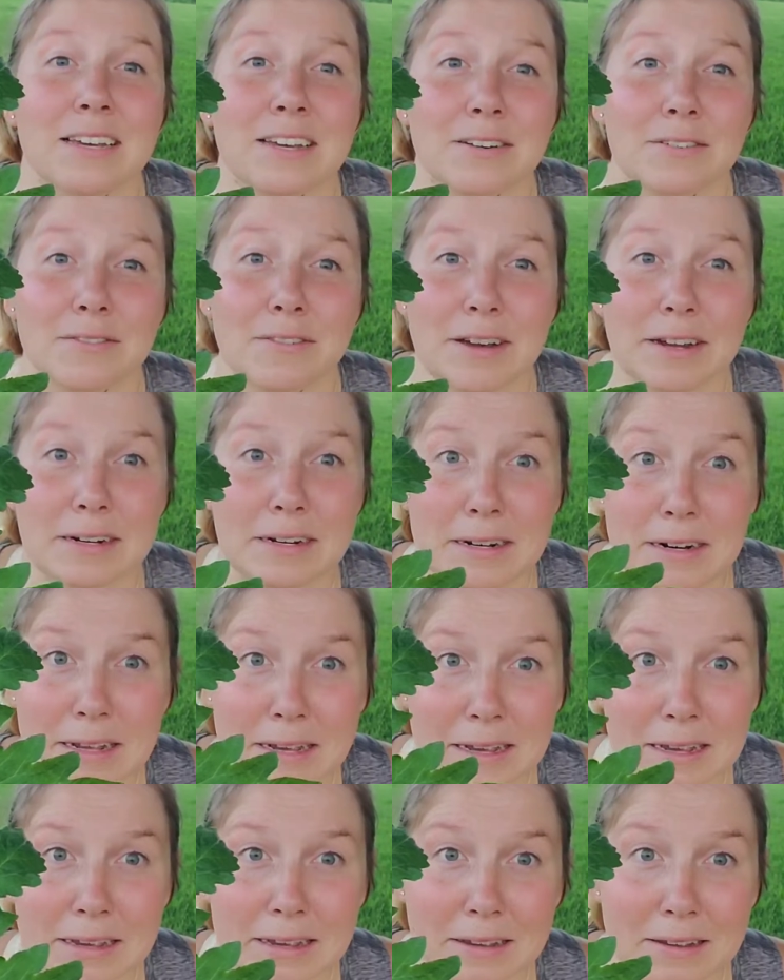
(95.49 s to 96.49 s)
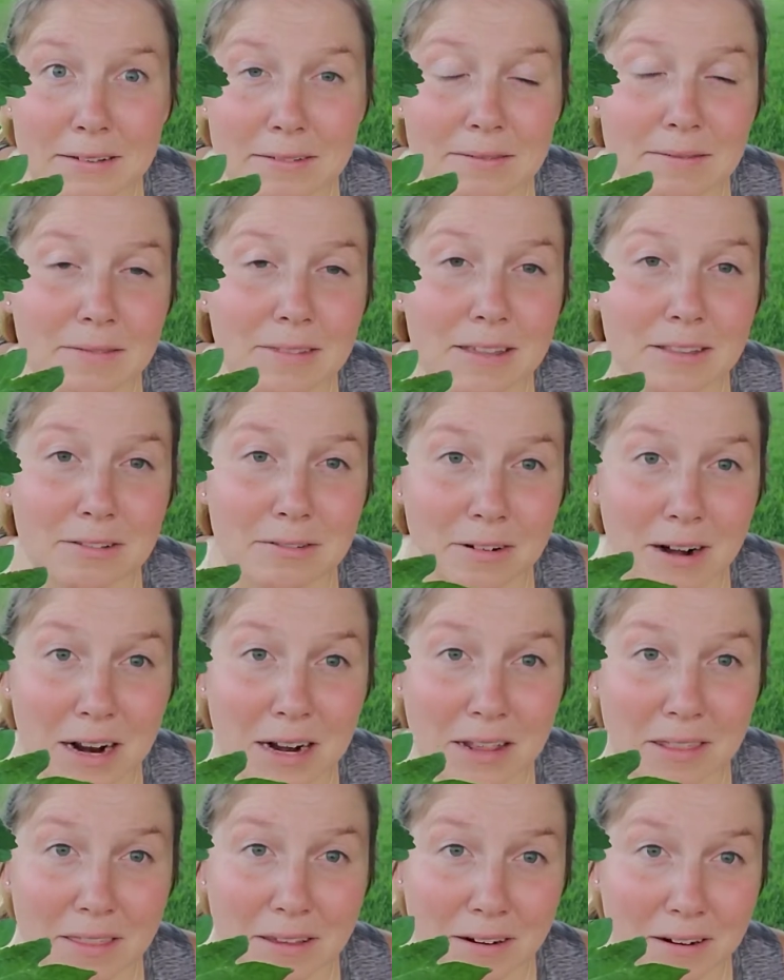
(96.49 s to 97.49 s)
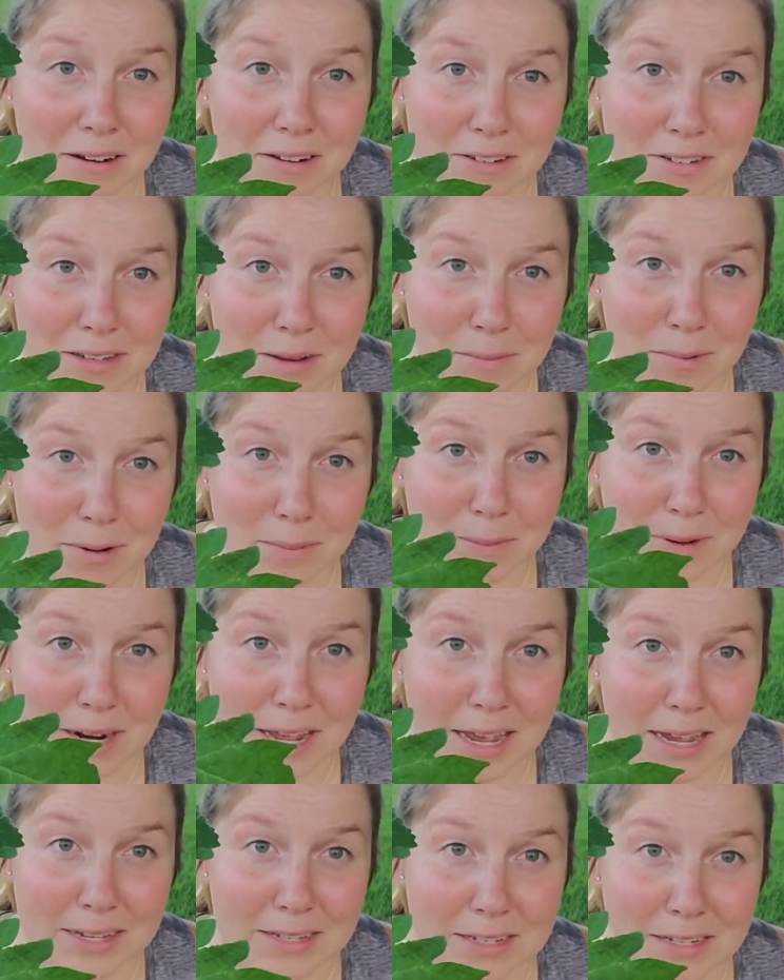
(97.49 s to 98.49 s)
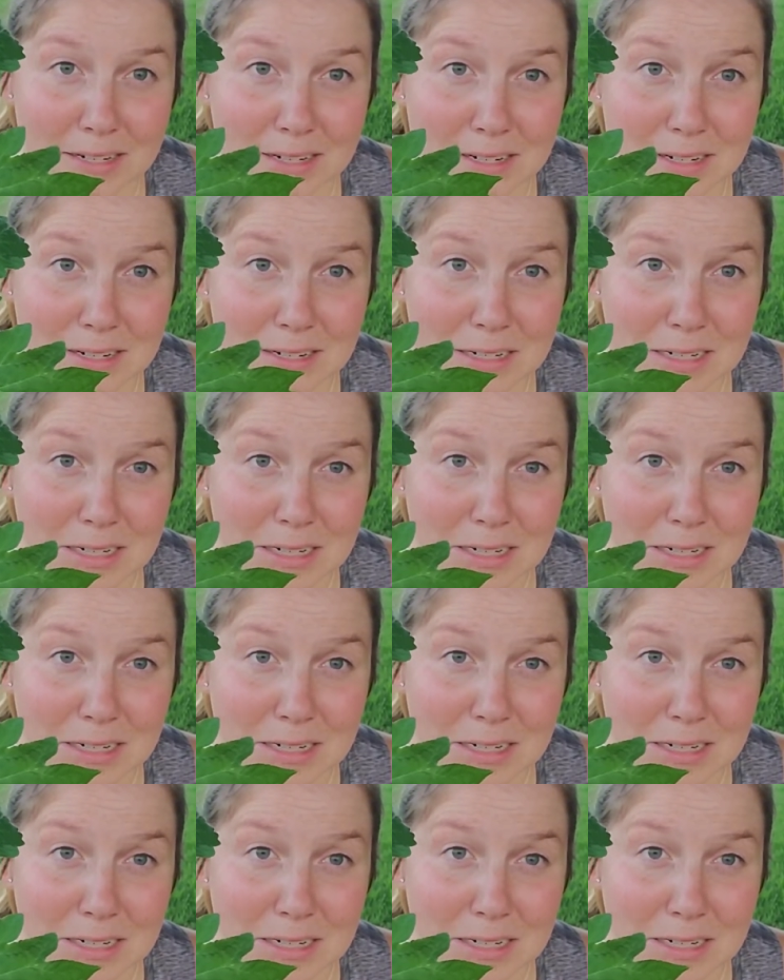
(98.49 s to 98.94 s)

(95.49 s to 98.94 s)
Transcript: and find an egg that's rotted there all summer but hasn't